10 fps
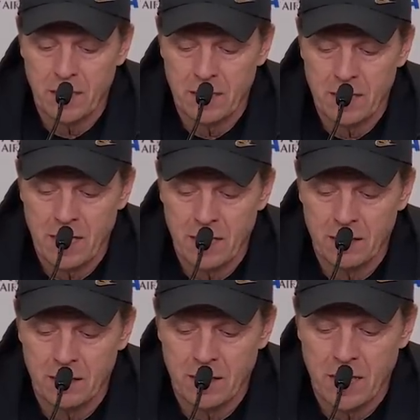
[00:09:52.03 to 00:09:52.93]
and,
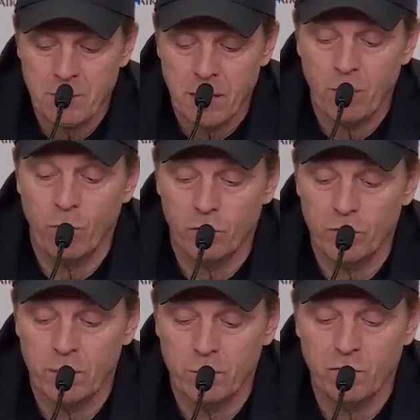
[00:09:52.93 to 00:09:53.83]
and come up
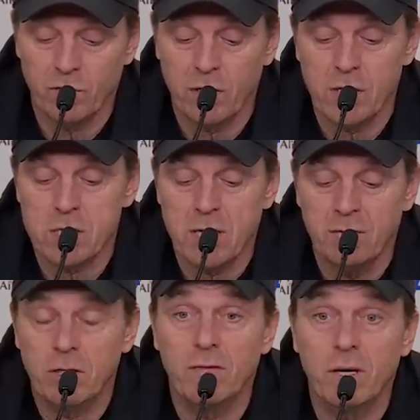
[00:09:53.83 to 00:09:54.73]
hopefully with the Federation
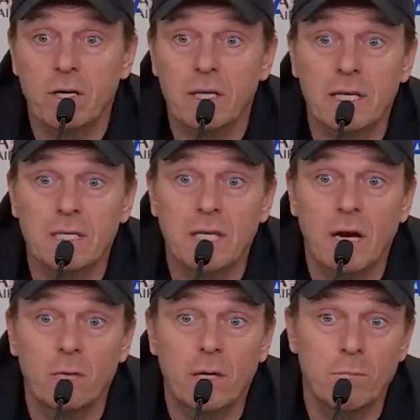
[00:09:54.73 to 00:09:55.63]
having a very clear
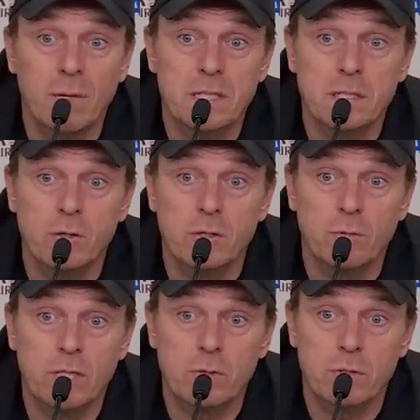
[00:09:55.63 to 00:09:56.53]
idea how we can best use the
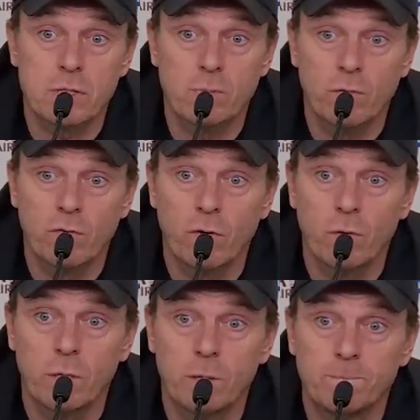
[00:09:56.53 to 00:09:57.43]
resources moving
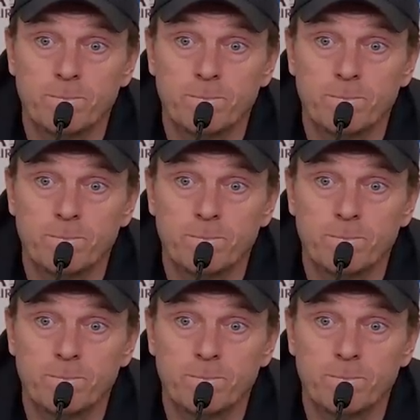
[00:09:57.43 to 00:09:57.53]
forward.